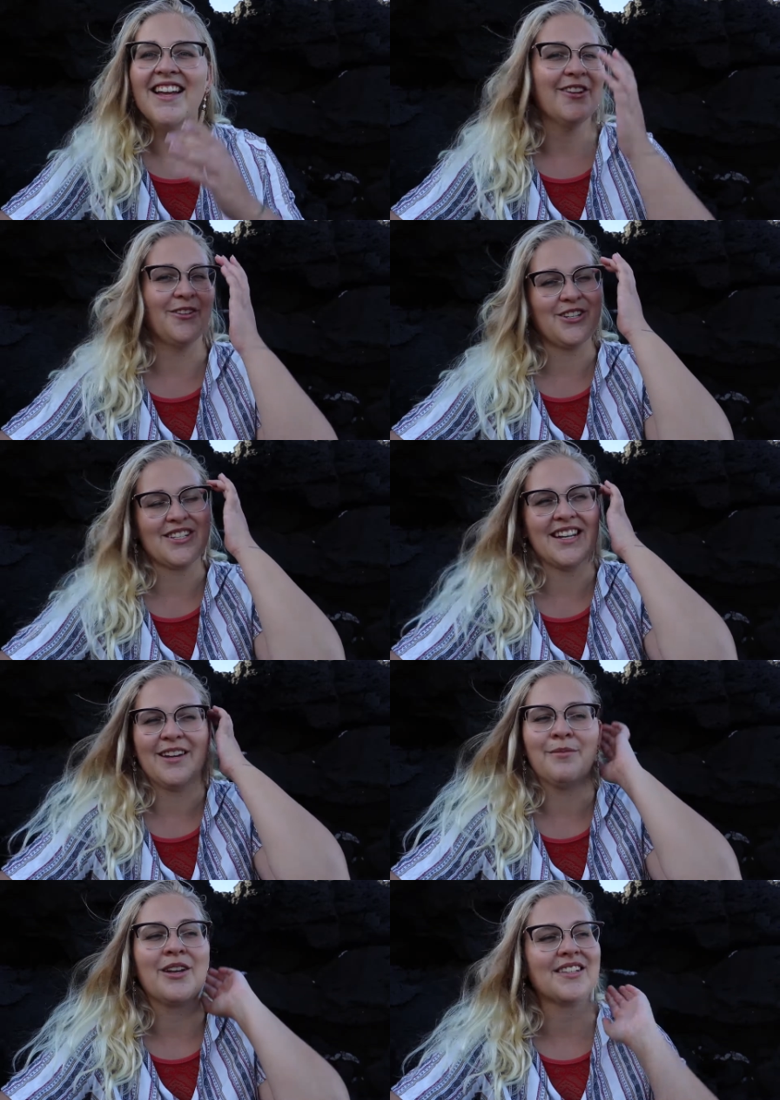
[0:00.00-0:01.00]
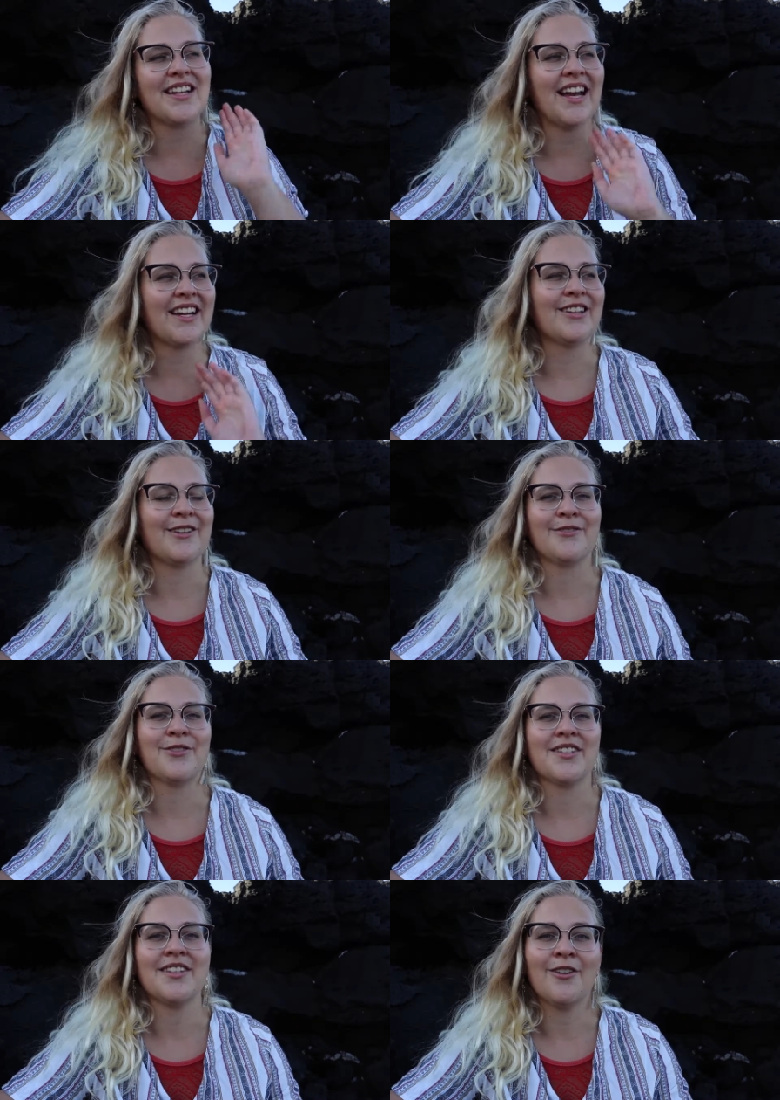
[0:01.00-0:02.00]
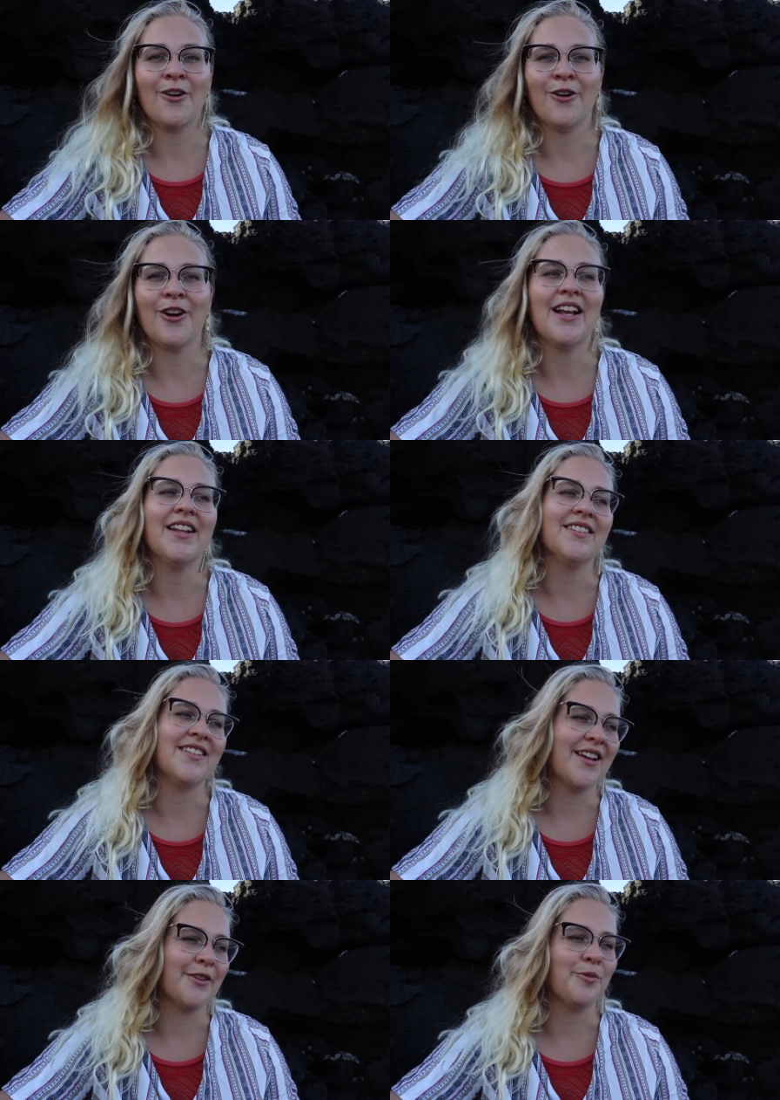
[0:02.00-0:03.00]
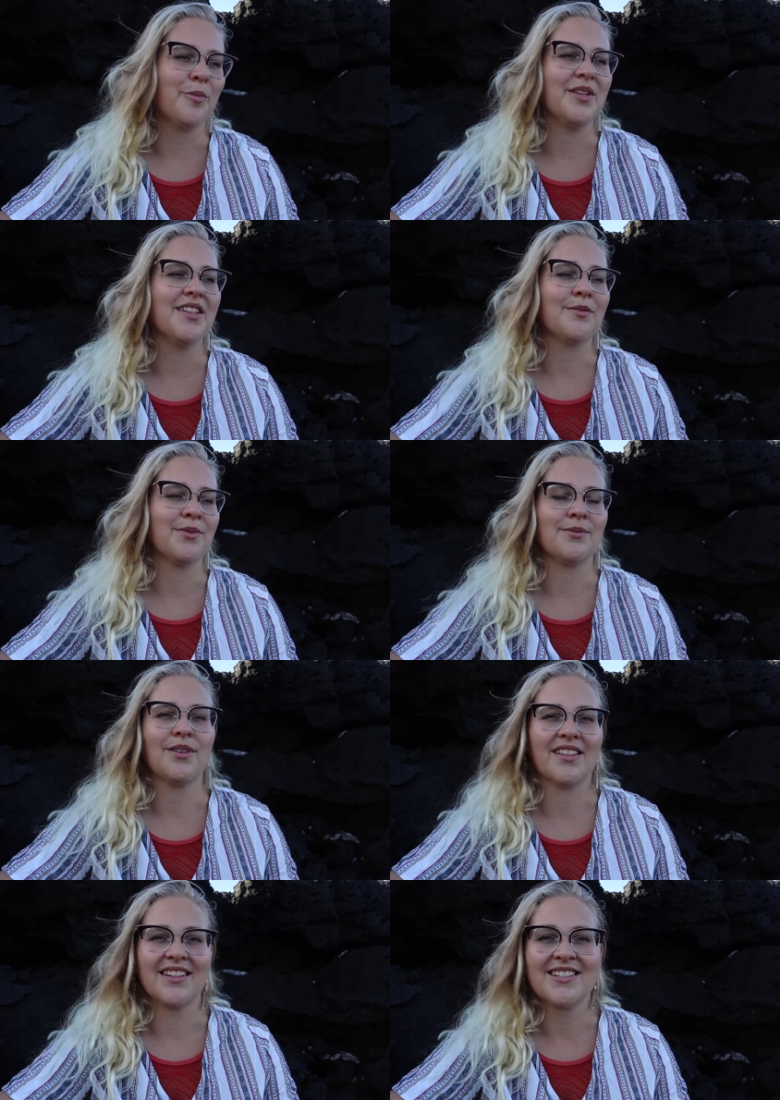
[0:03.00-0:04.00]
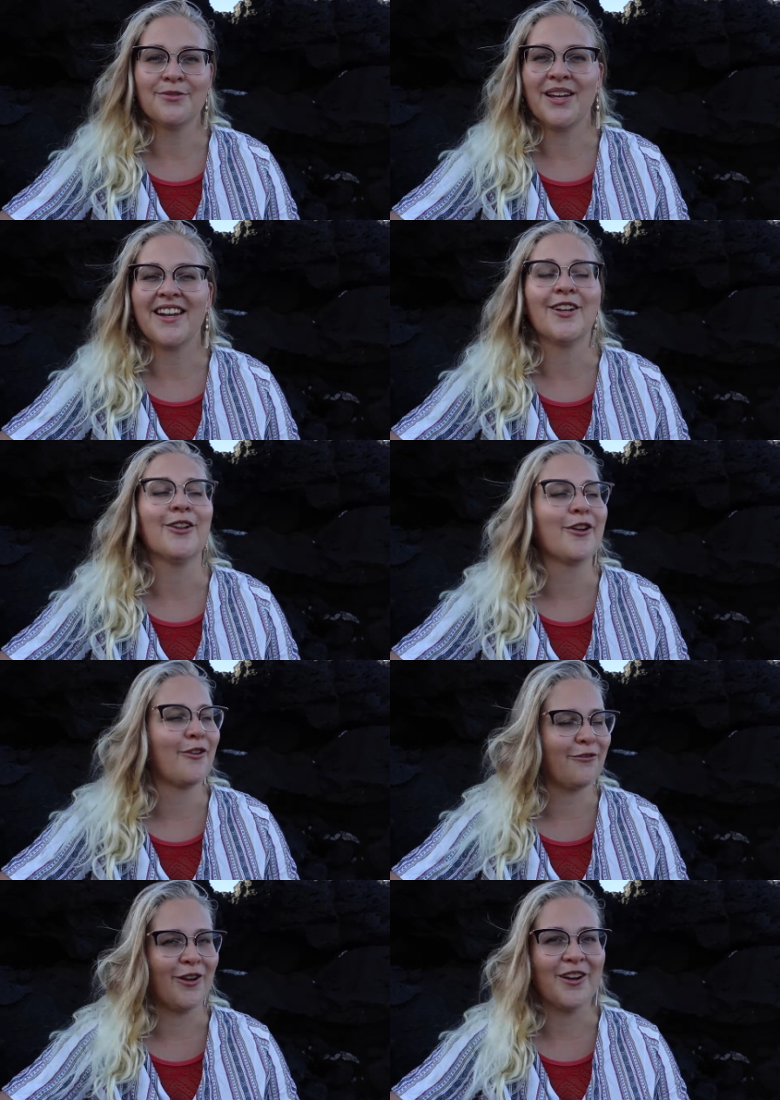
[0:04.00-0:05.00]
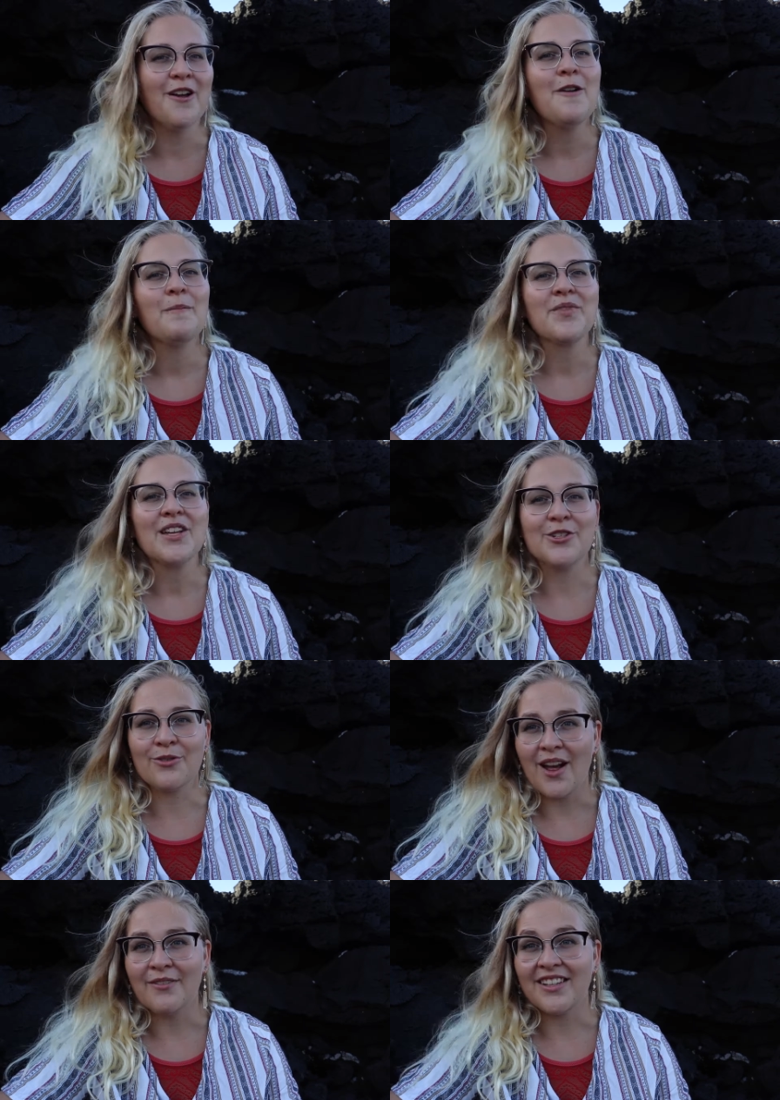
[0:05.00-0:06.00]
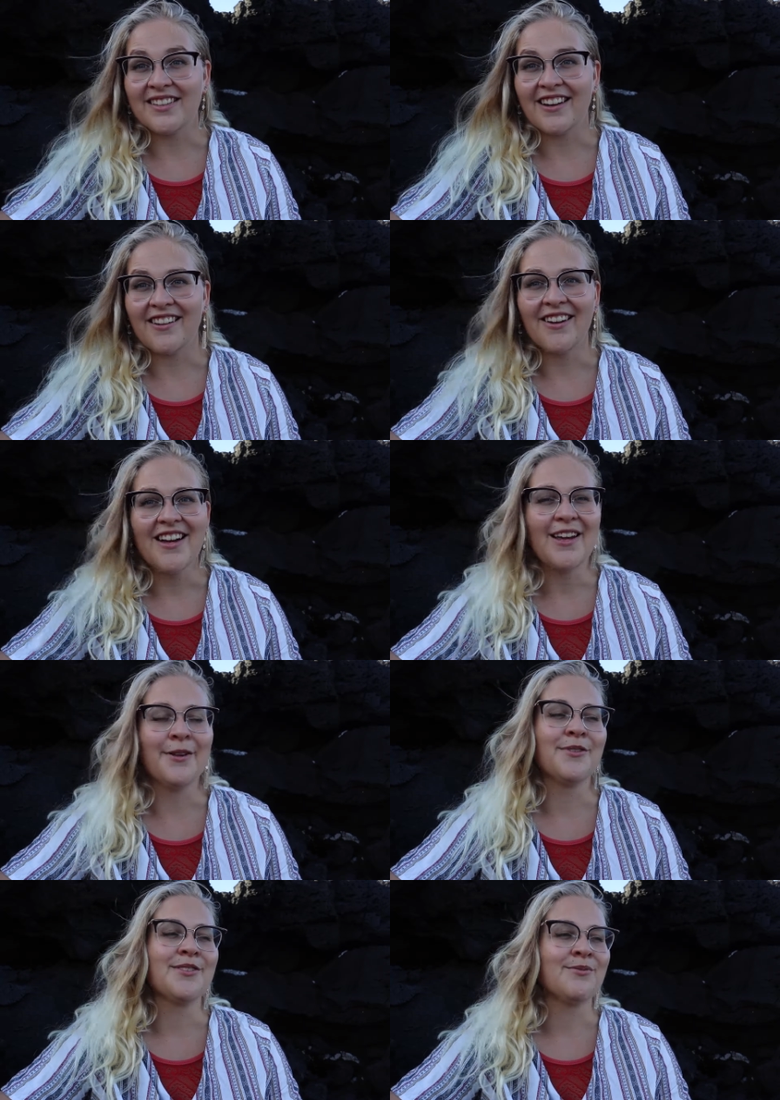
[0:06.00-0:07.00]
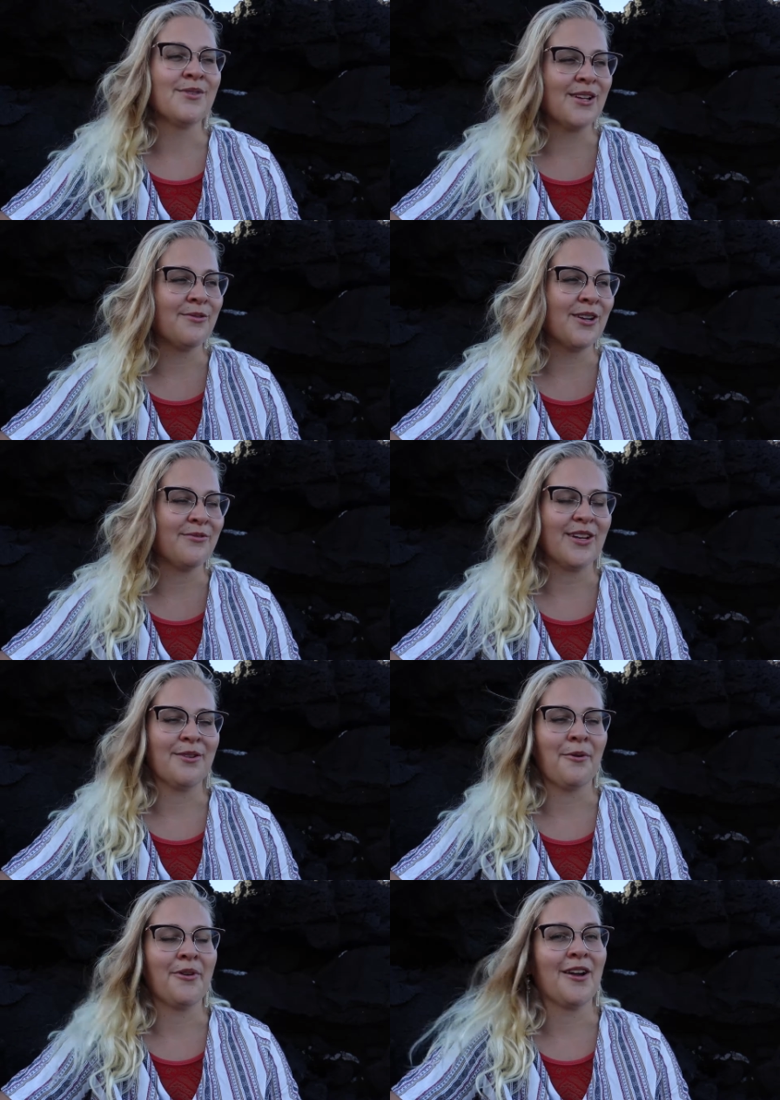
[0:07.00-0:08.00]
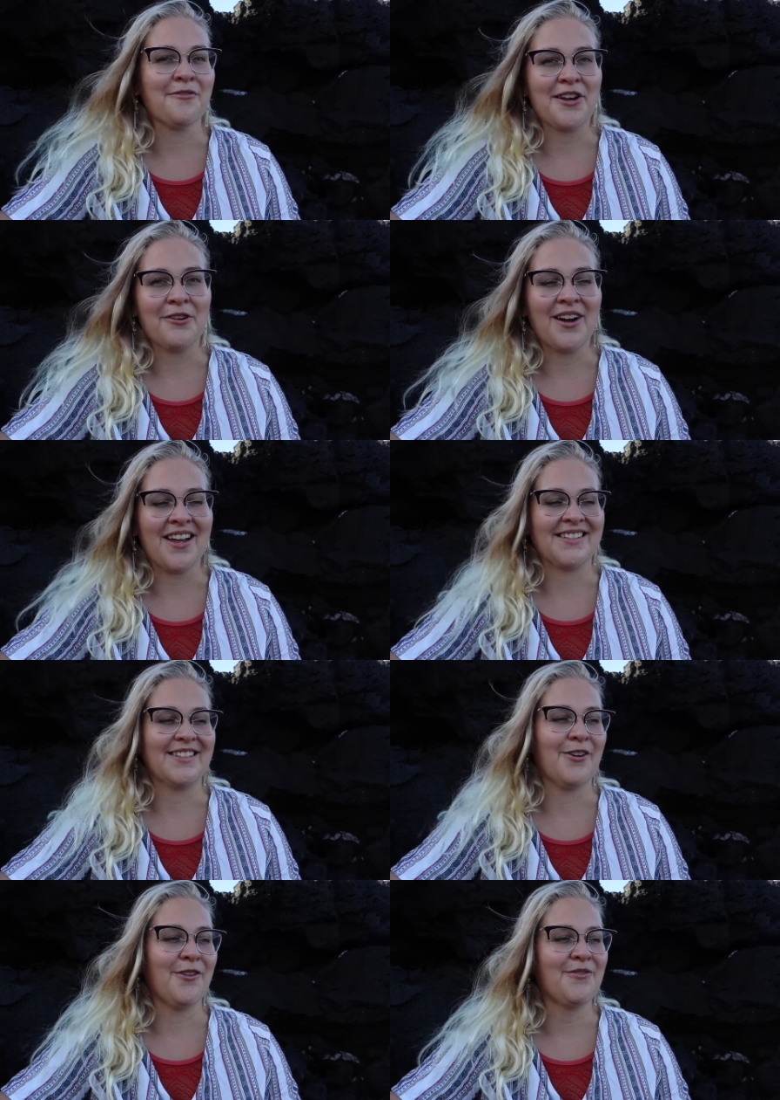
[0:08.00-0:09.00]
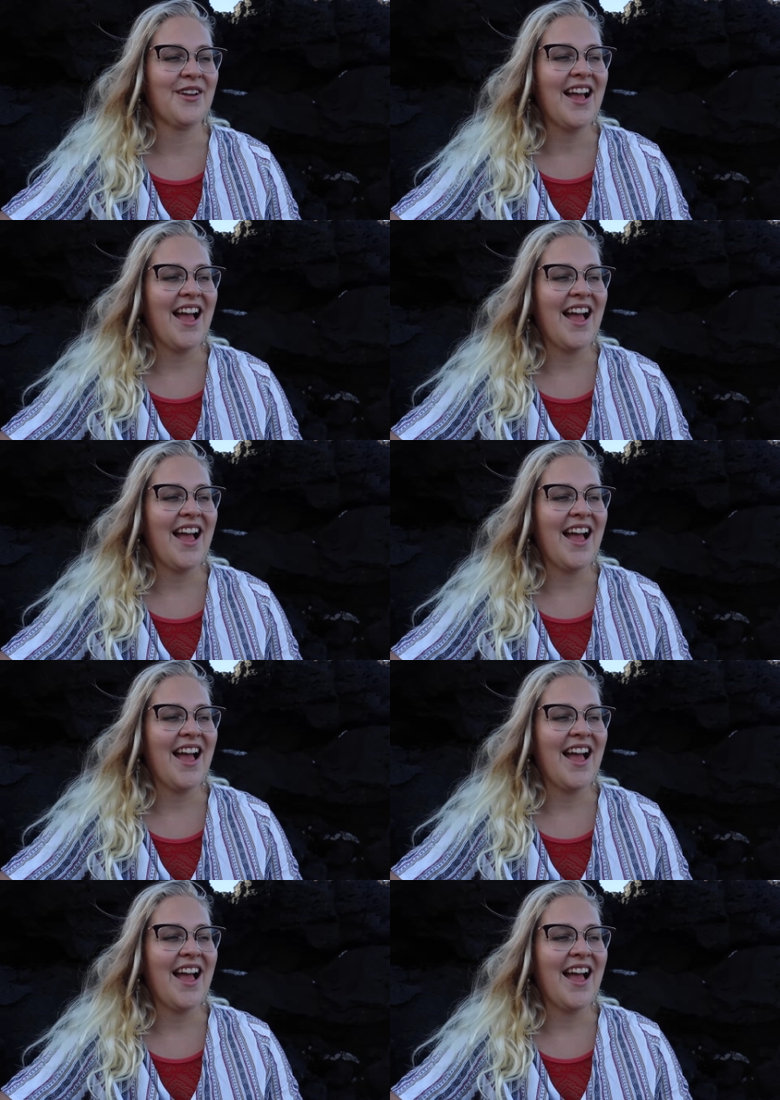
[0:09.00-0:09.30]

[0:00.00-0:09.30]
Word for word: No, just kidding, because I had a lot of trust in her and another woman that was with us. We had a lot of fun driving there. It was really, really funny. We were laughing our asses off.